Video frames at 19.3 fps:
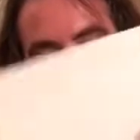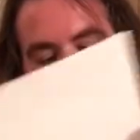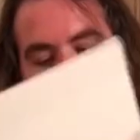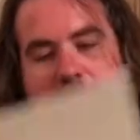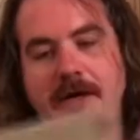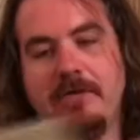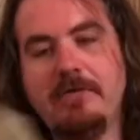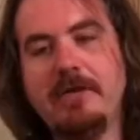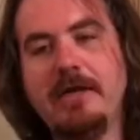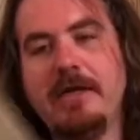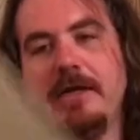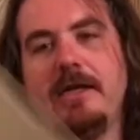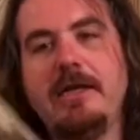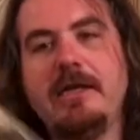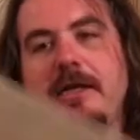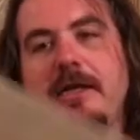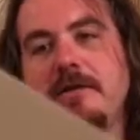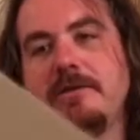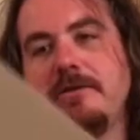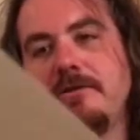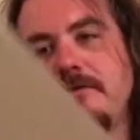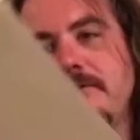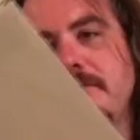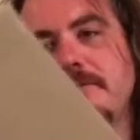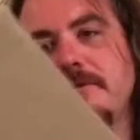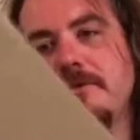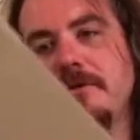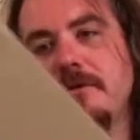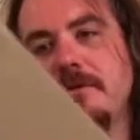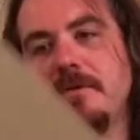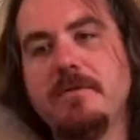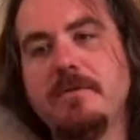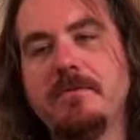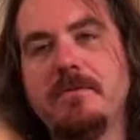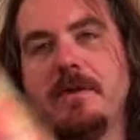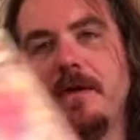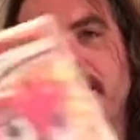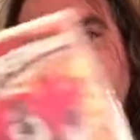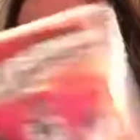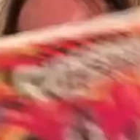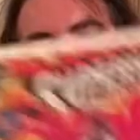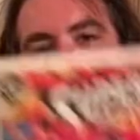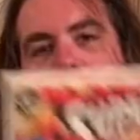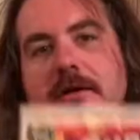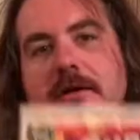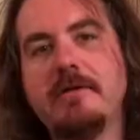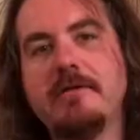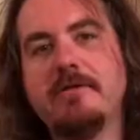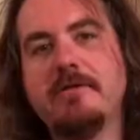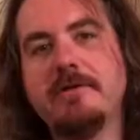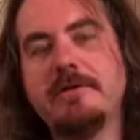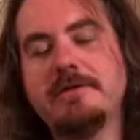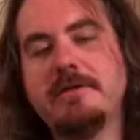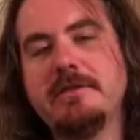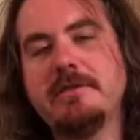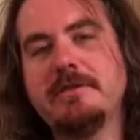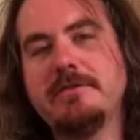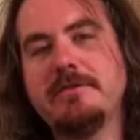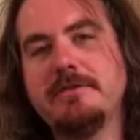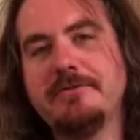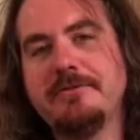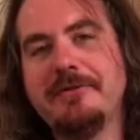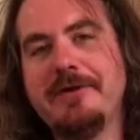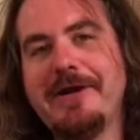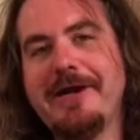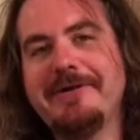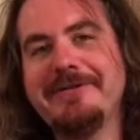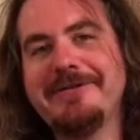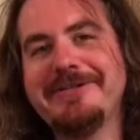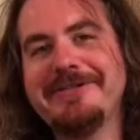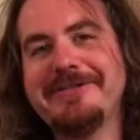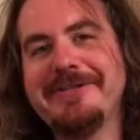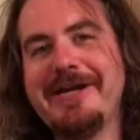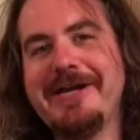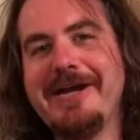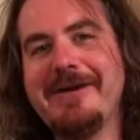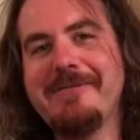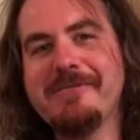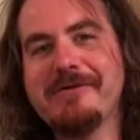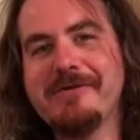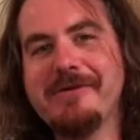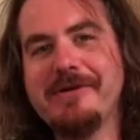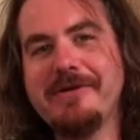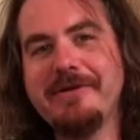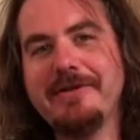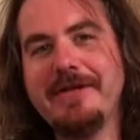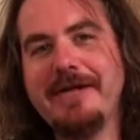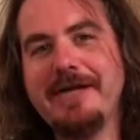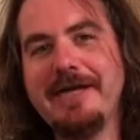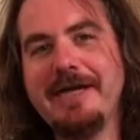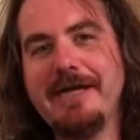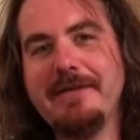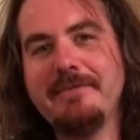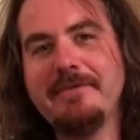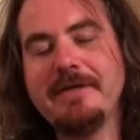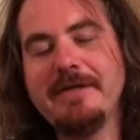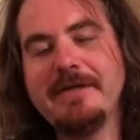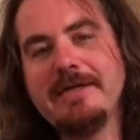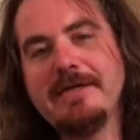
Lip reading: Now we're getting into Superman. Now, of course, this is around the time where all the hype